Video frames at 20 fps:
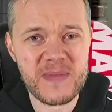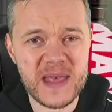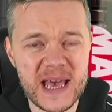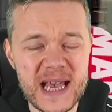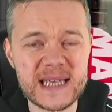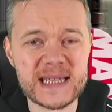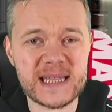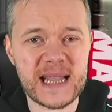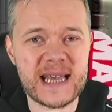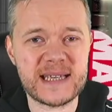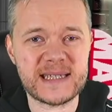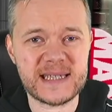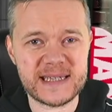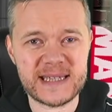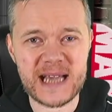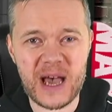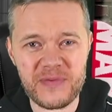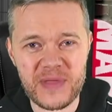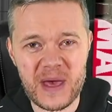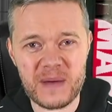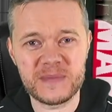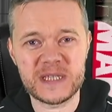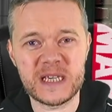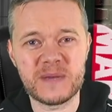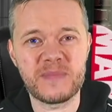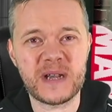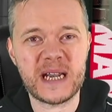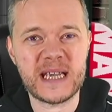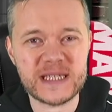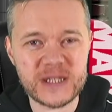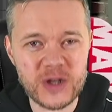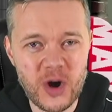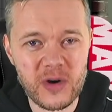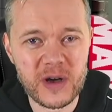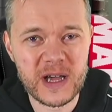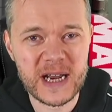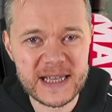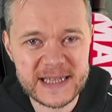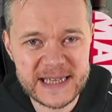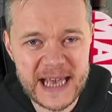this, Leicester-Southampton, but it's not
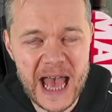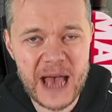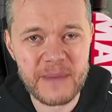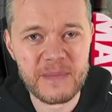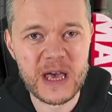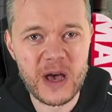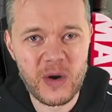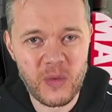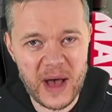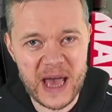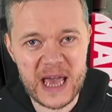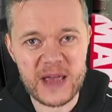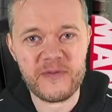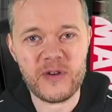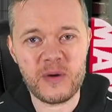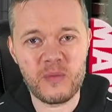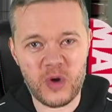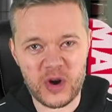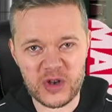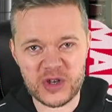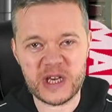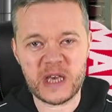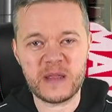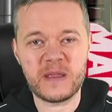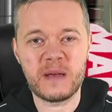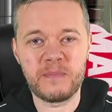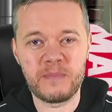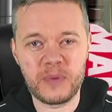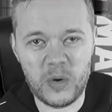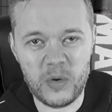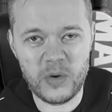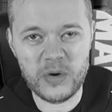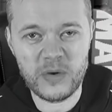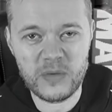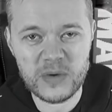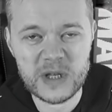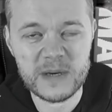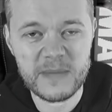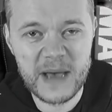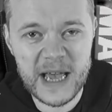going to tear me away from watching the Bourne
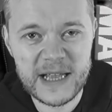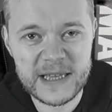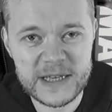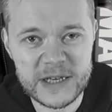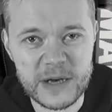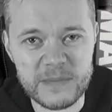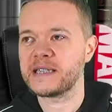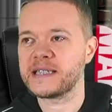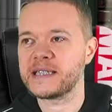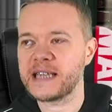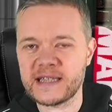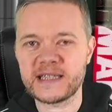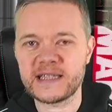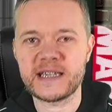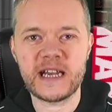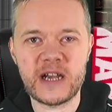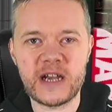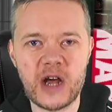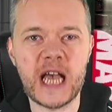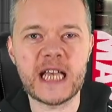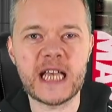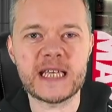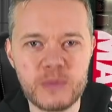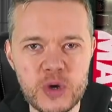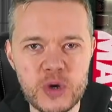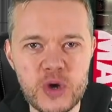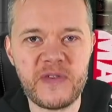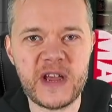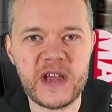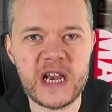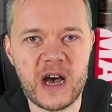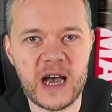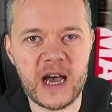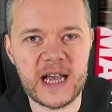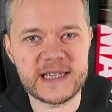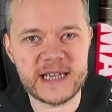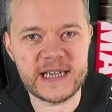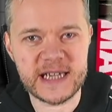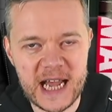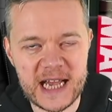Ultimatum. Saturday night's movie
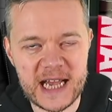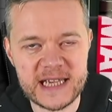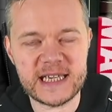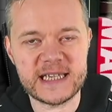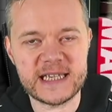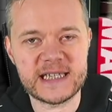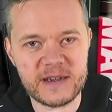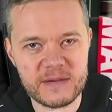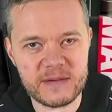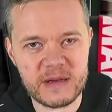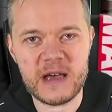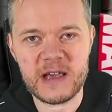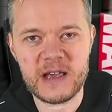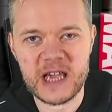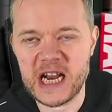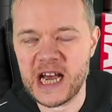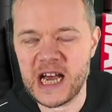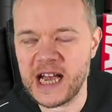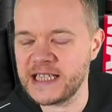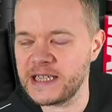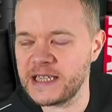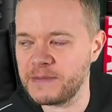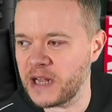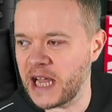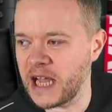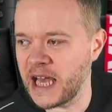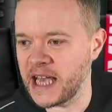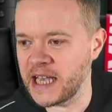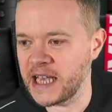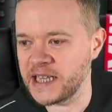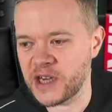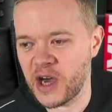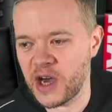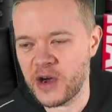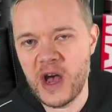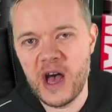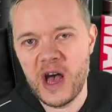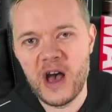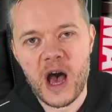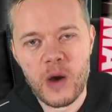night, unless it's a, a United playing. So
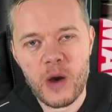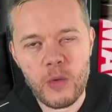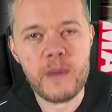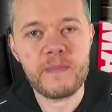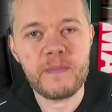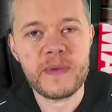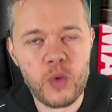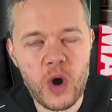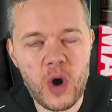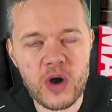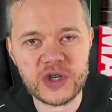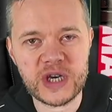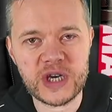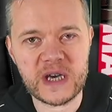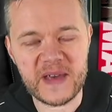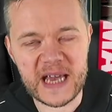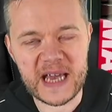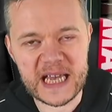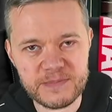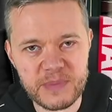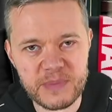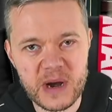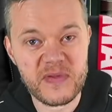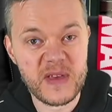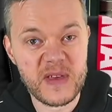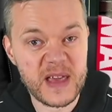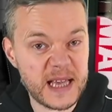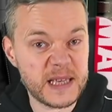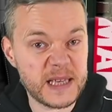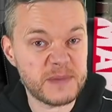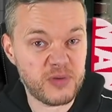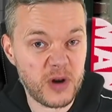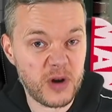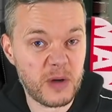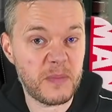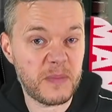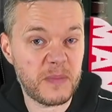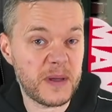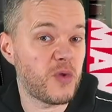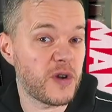I won't be watching this, but I think it's
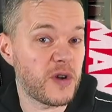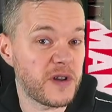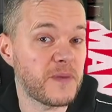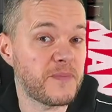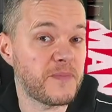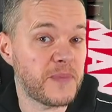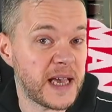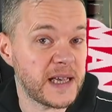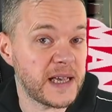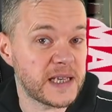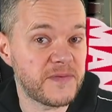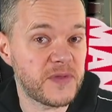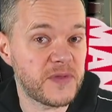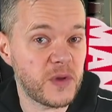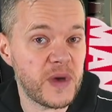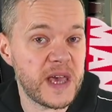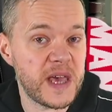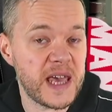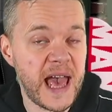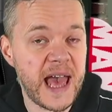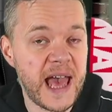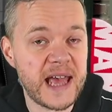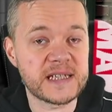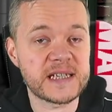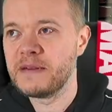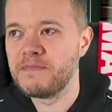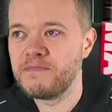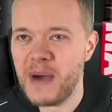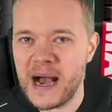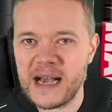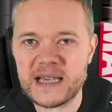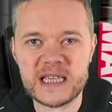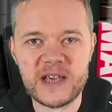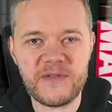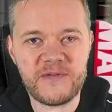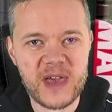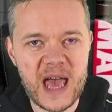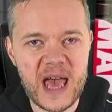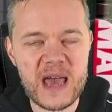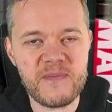probably one of the picks of the weekend.
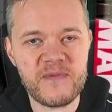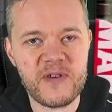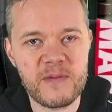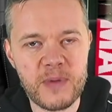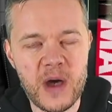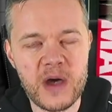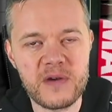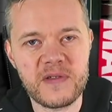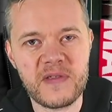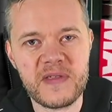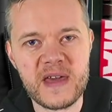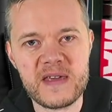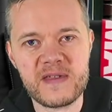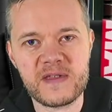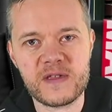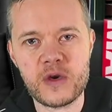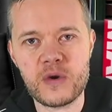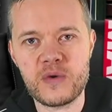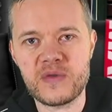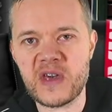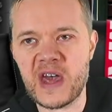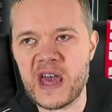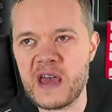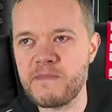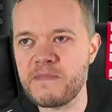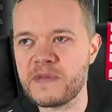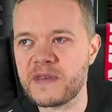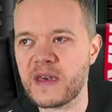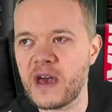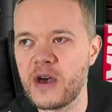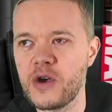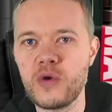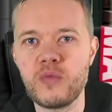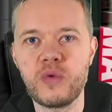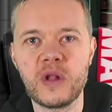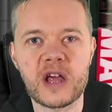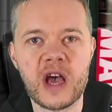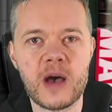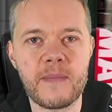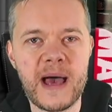Massive game for both of these two teams. Who
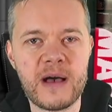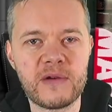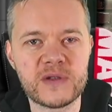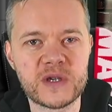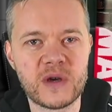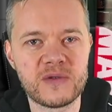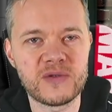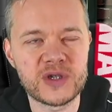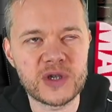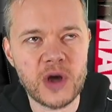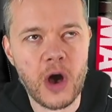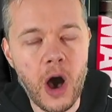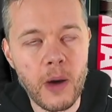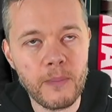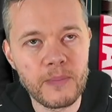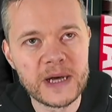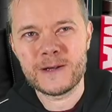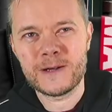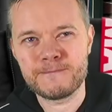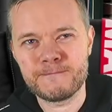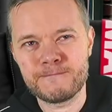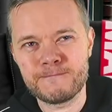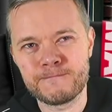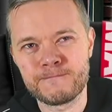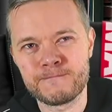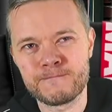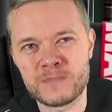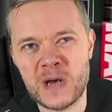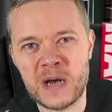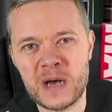will come out on top? Hmm,